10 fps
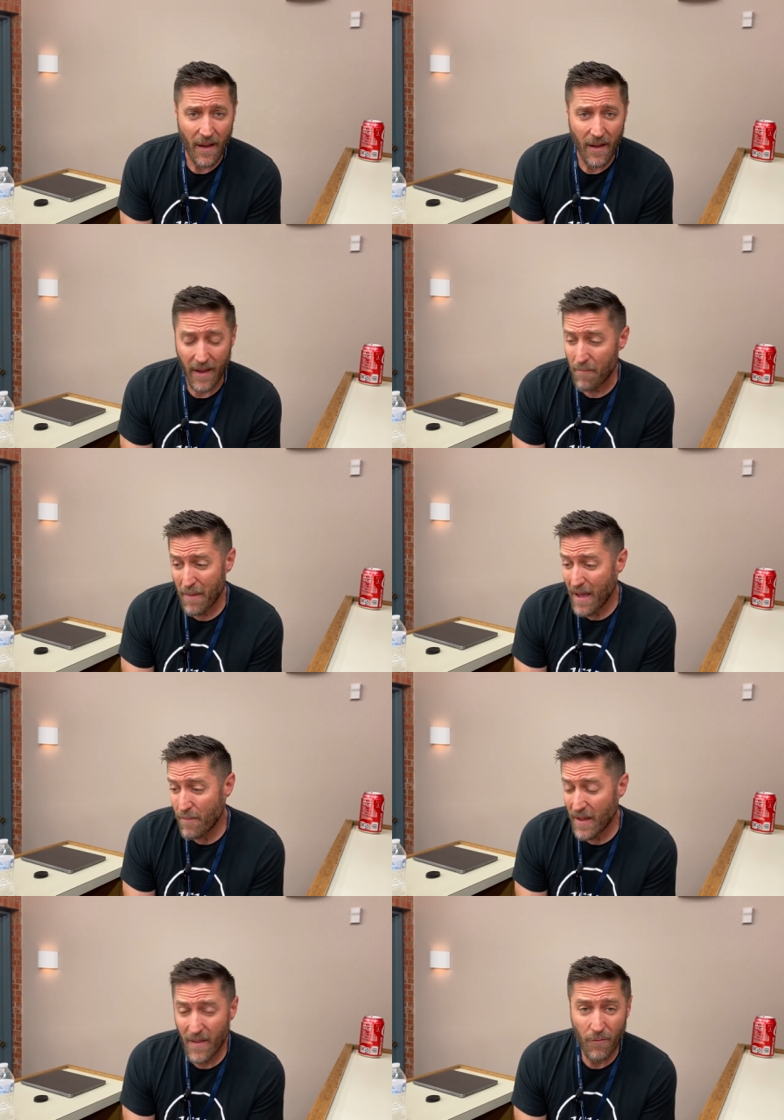Uh, it may
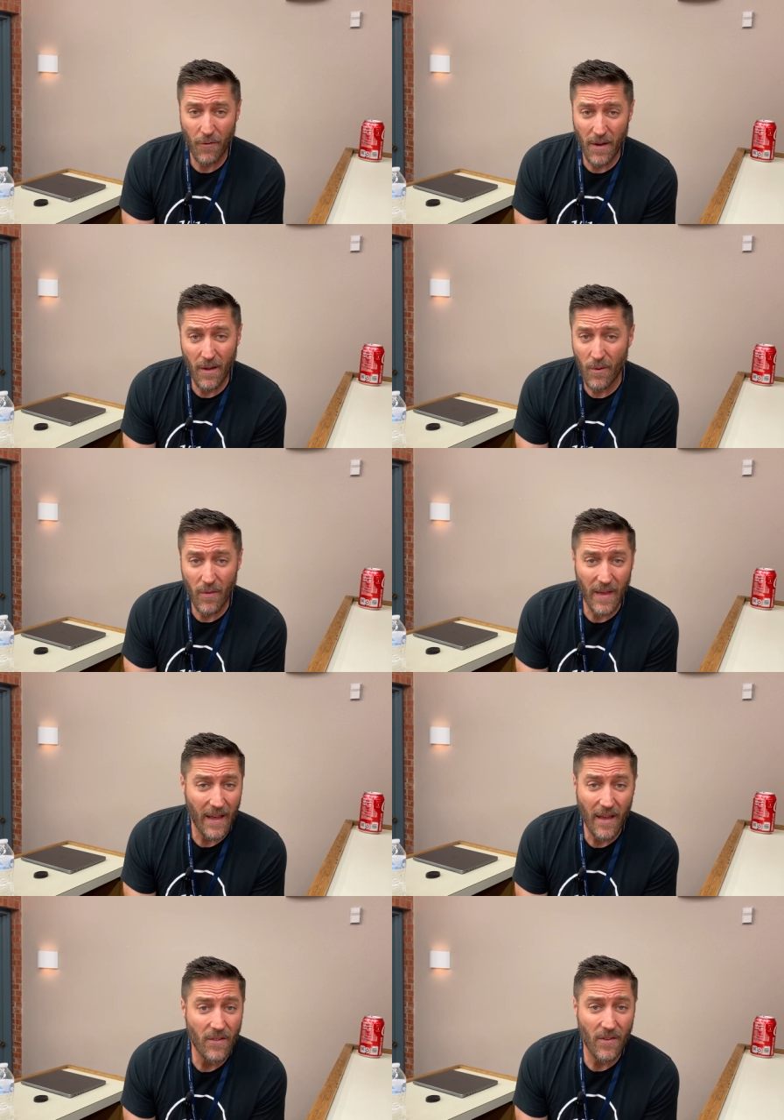be that for you, the
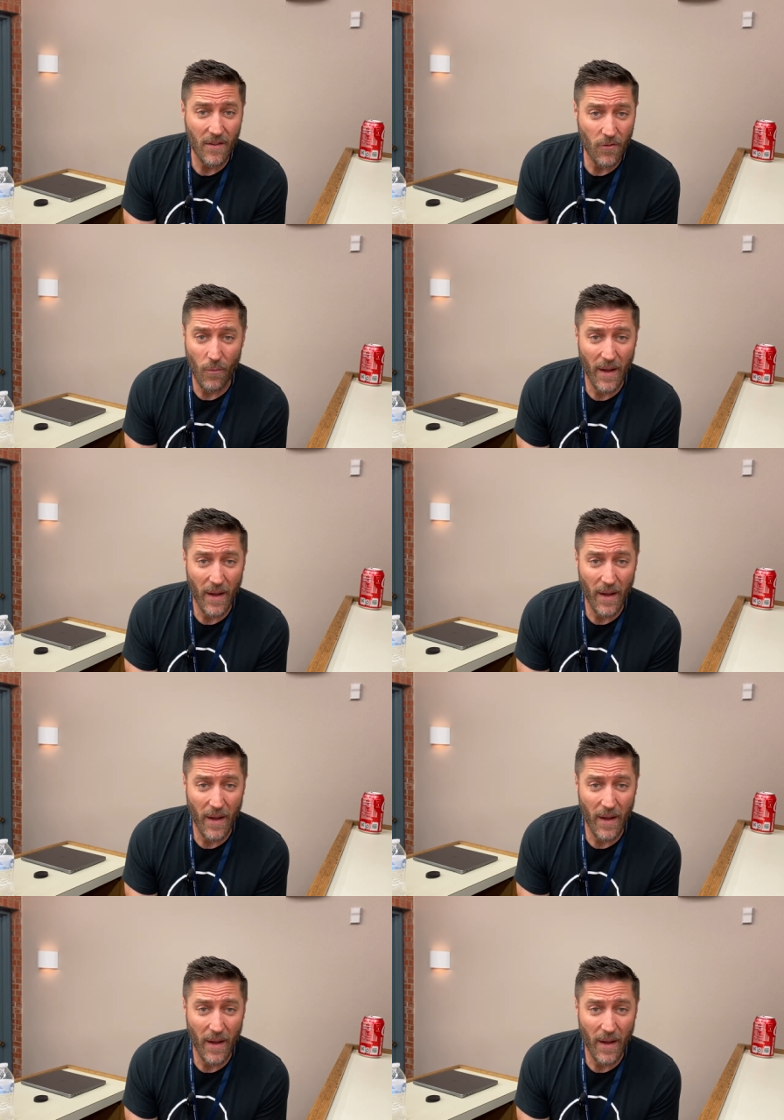easiest